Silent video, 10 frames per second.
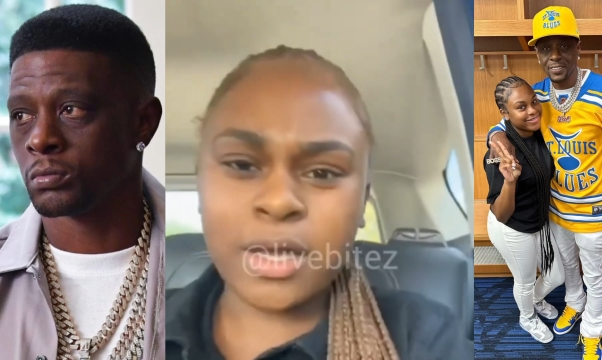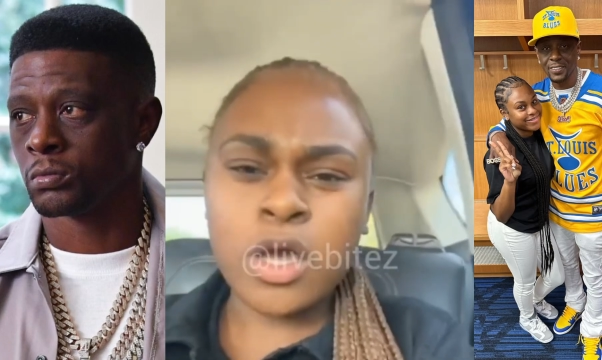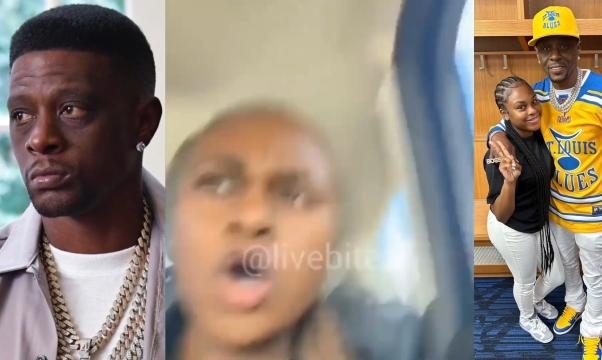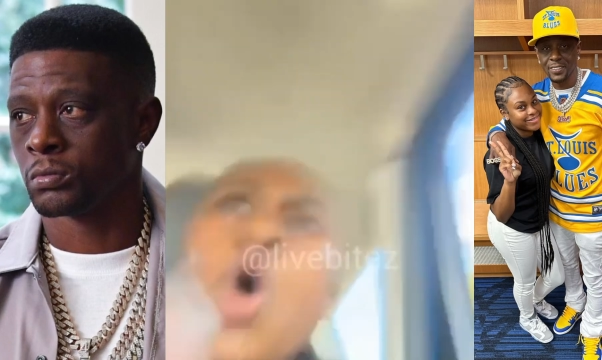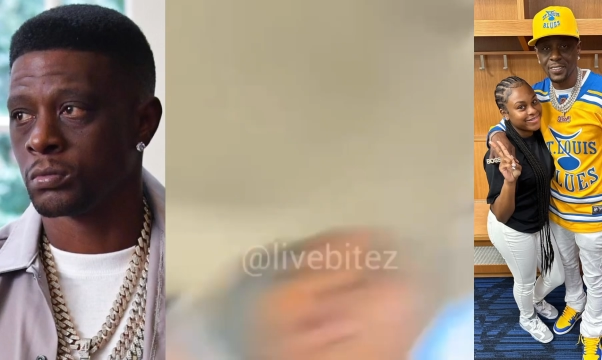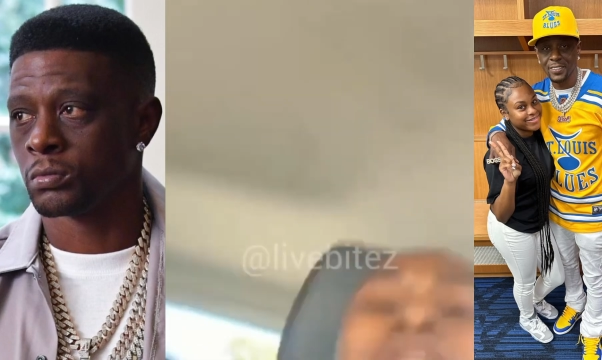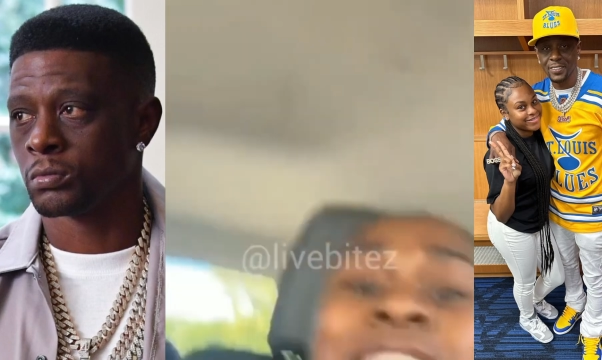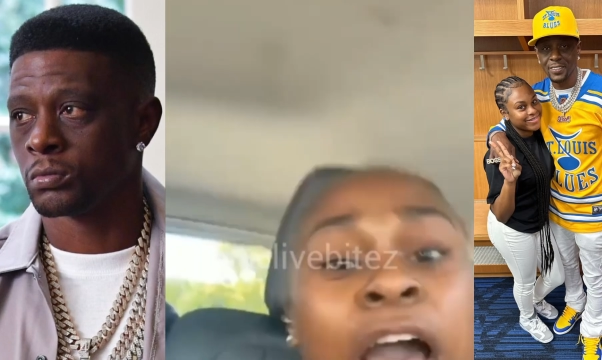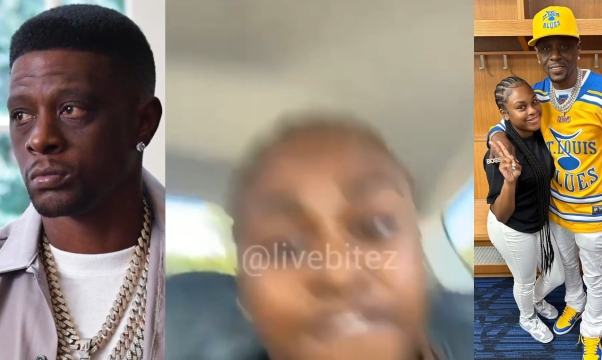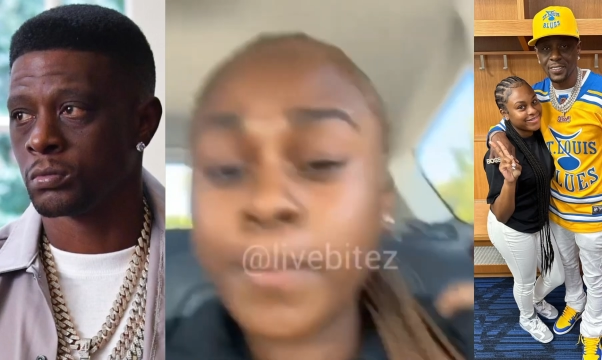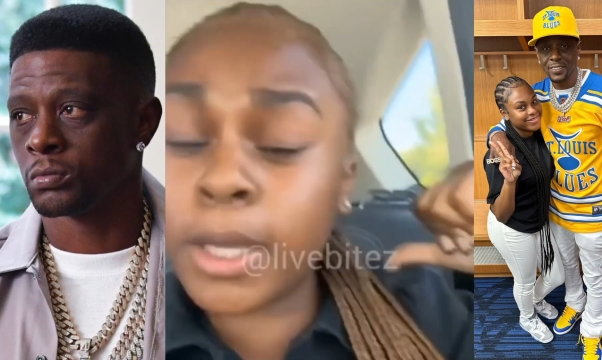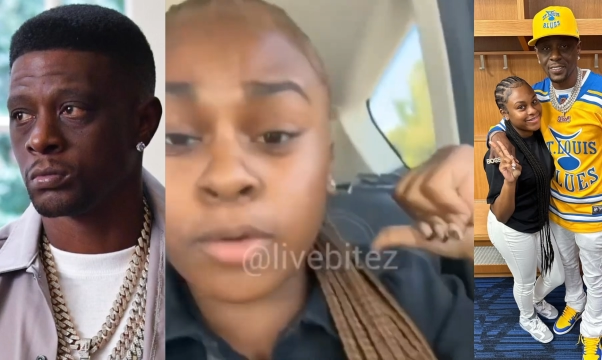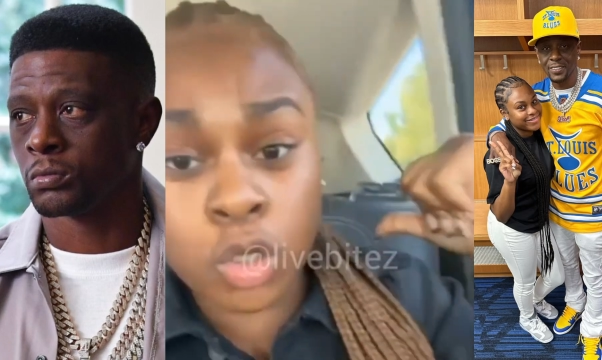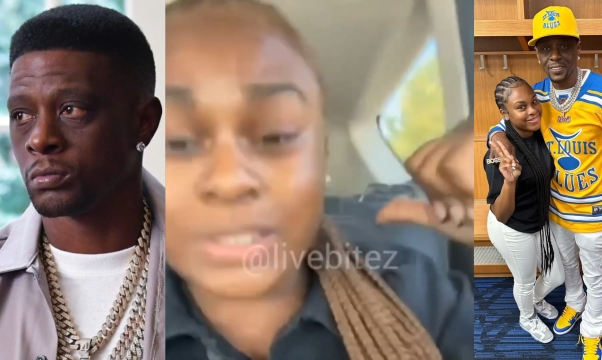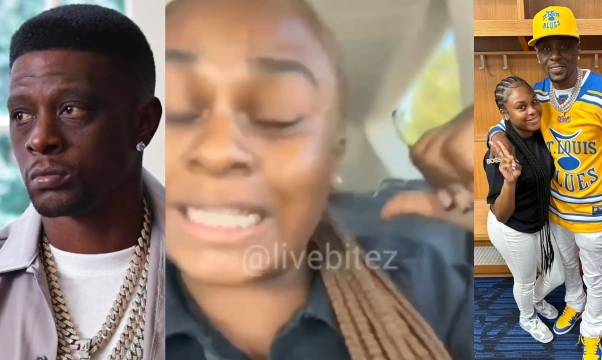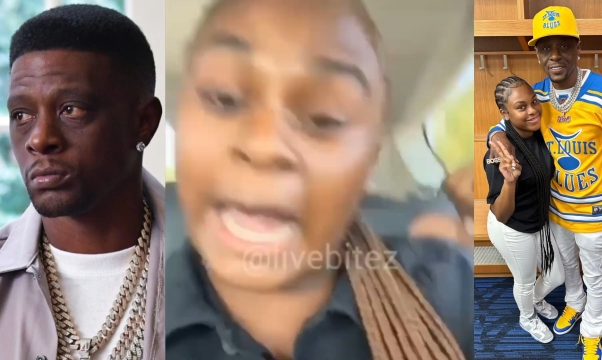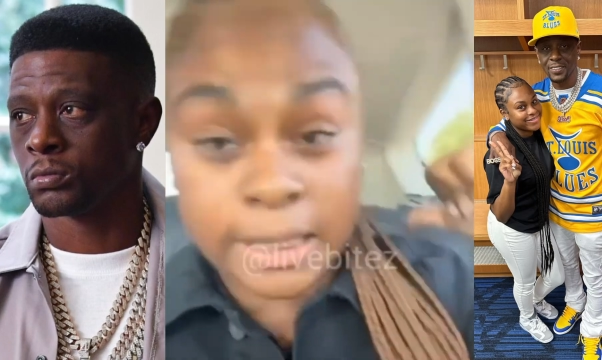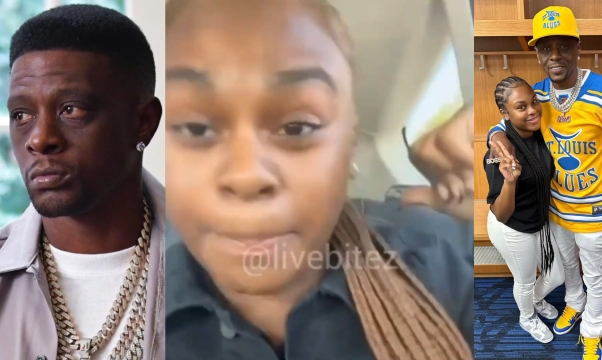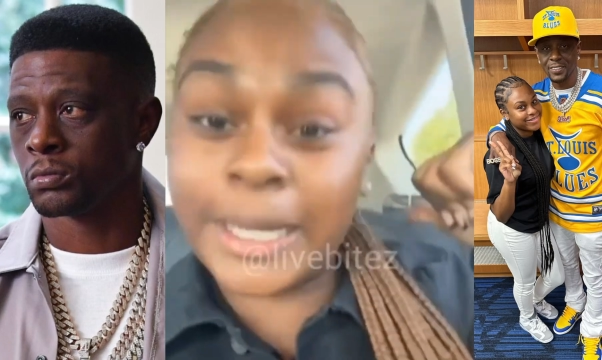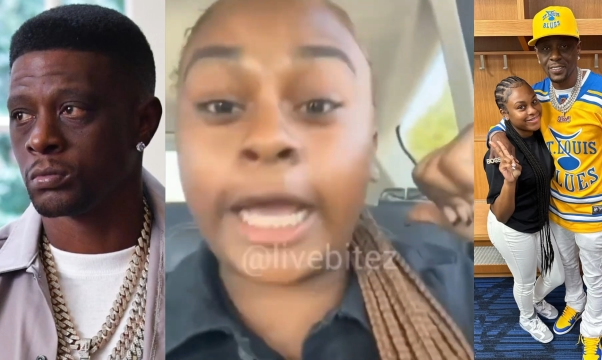Speaker 1: wreck, who was there for me when you was
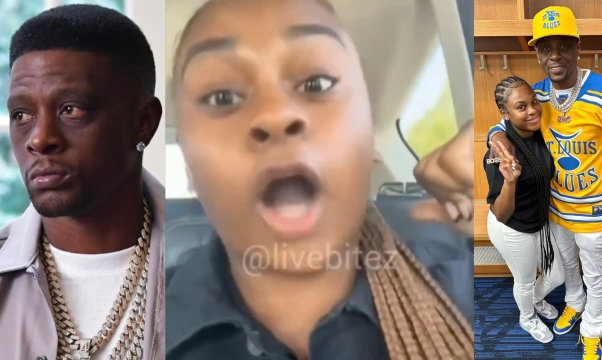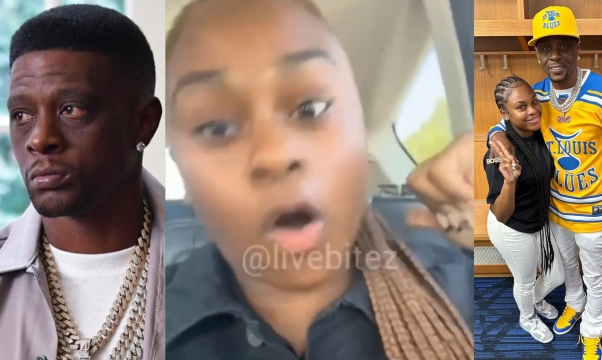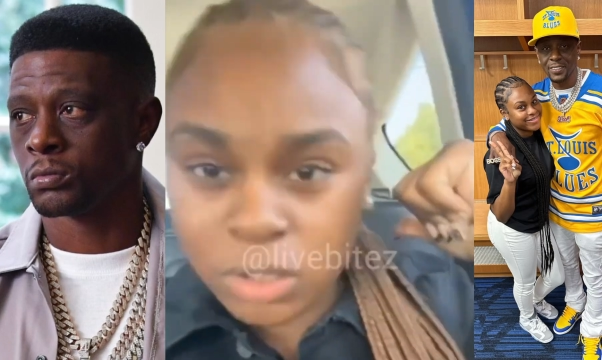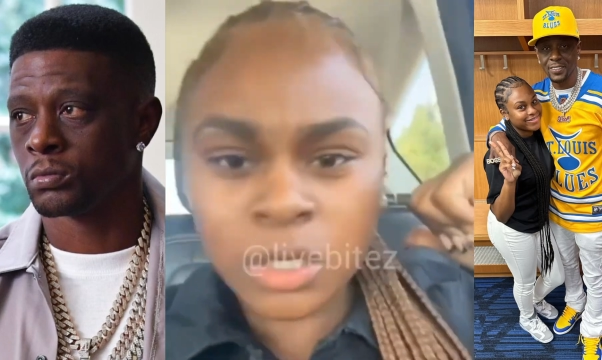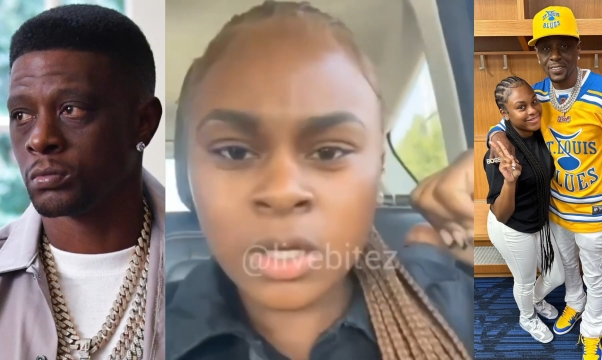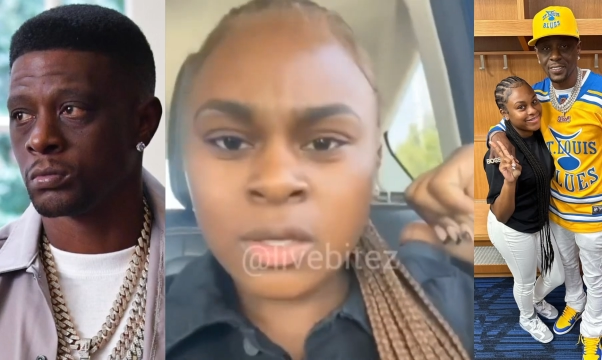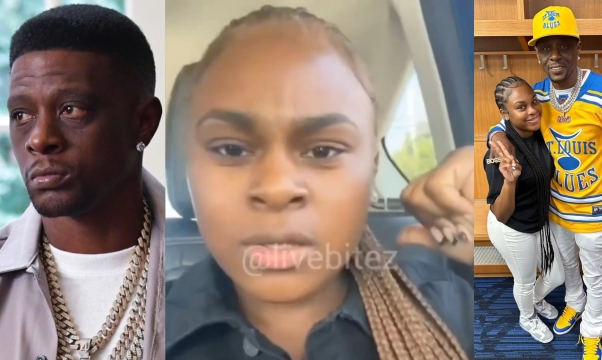locked up in Angola.